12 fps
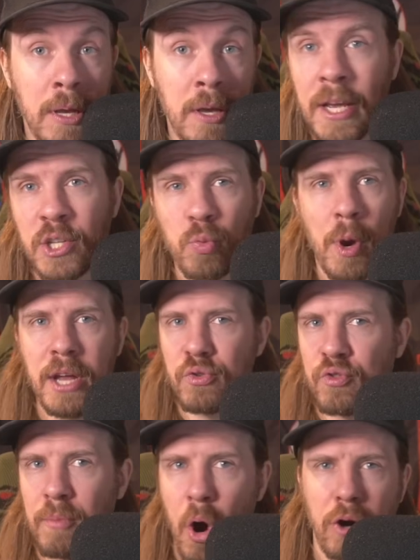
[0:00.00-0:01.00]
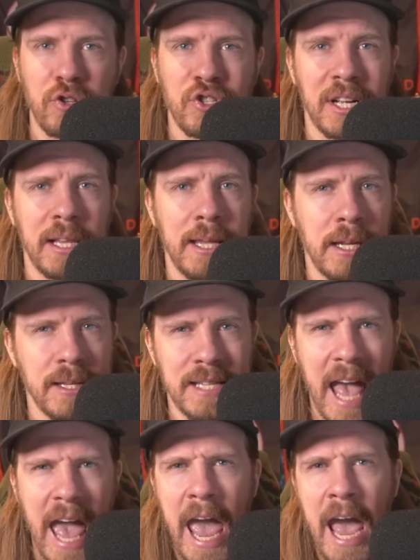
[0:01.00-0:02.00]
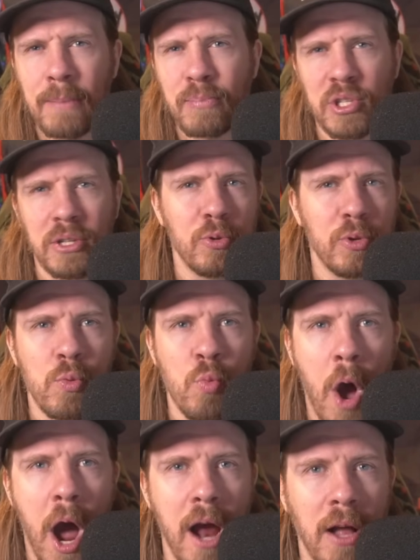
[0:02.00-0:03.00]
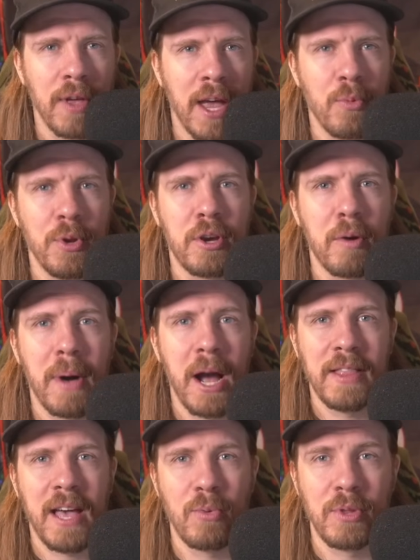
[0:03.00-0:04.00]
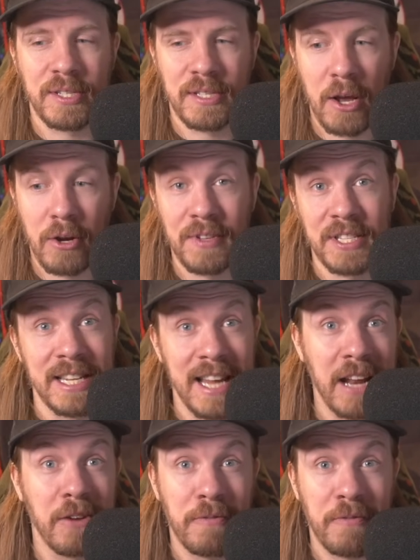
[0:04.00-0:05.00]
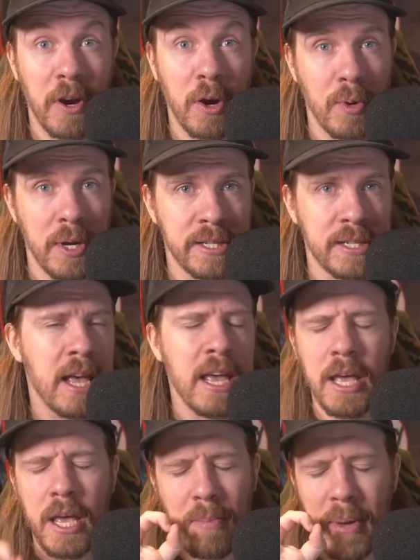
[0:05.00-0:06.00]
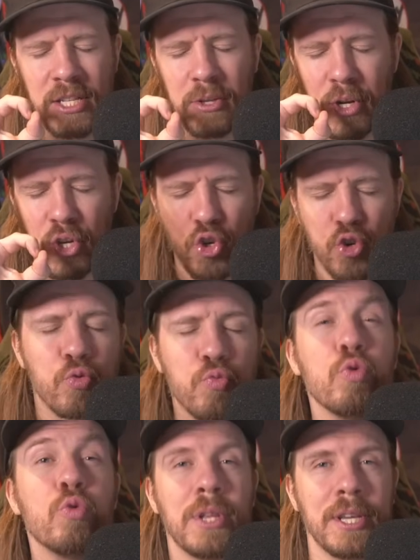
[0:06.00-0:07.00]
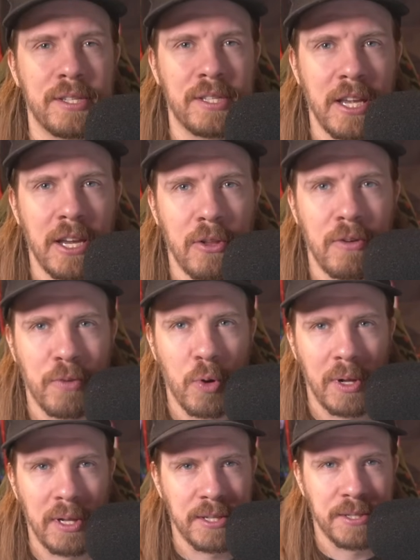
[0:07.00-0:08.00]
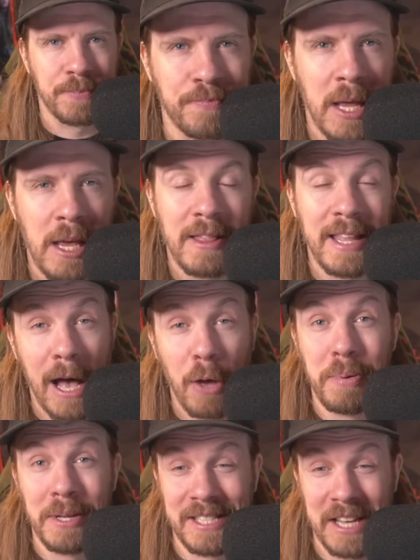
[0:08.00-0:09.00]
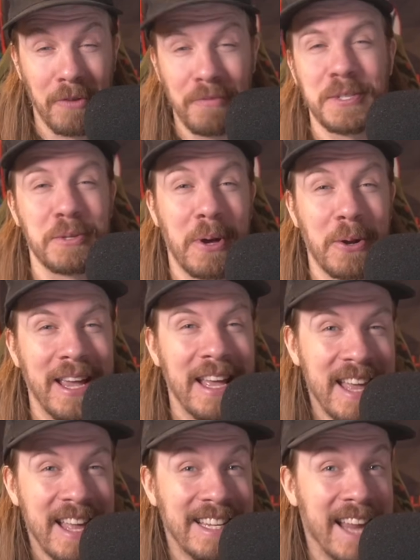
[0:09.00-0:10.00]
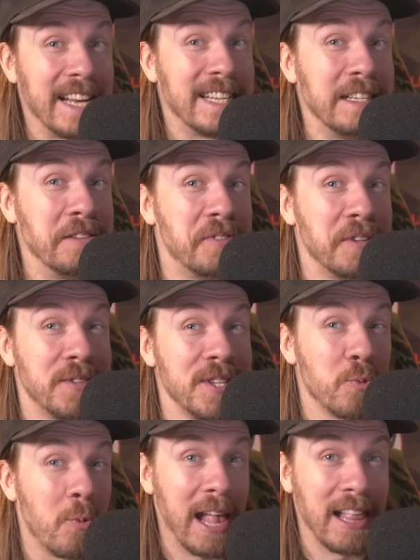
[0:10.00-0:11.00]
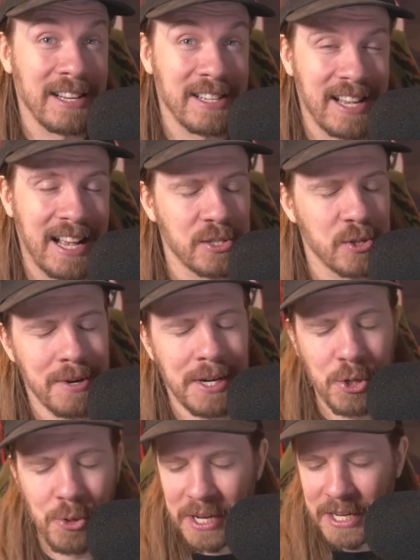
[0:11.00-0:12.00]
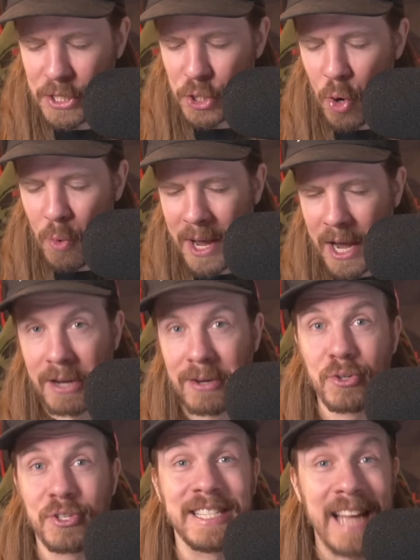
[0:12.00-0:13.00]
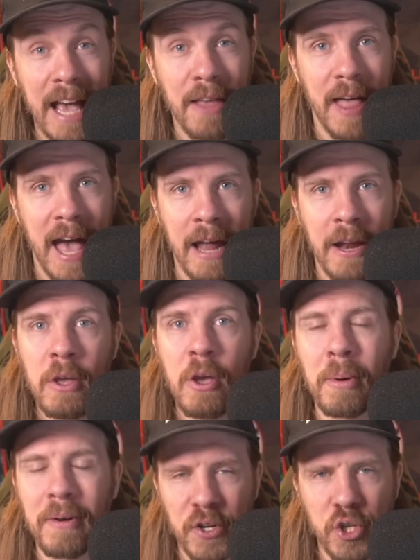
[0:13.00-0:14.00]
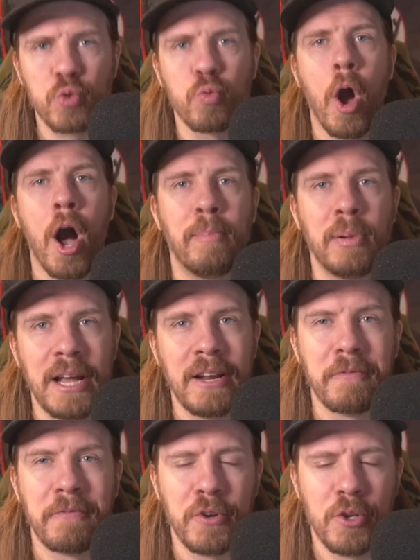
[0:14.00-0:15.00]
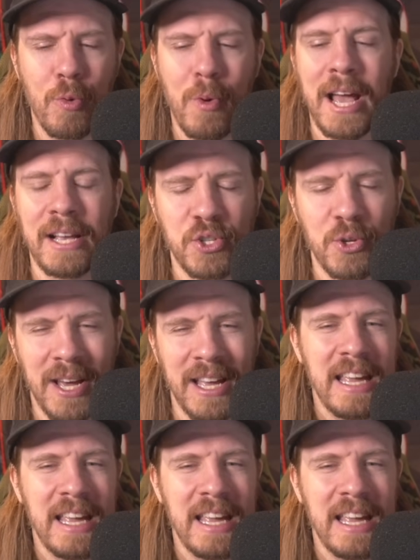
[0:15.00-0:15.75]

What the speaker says: His range from harsh to clean is absolutely wild, and when you combine that with the sound of his native Faroese, it makes him a truly singular vocalist. The album itself is about a 1950s whaling disaster, and you can in no way understand that, but if I just raw played it for you and asked you to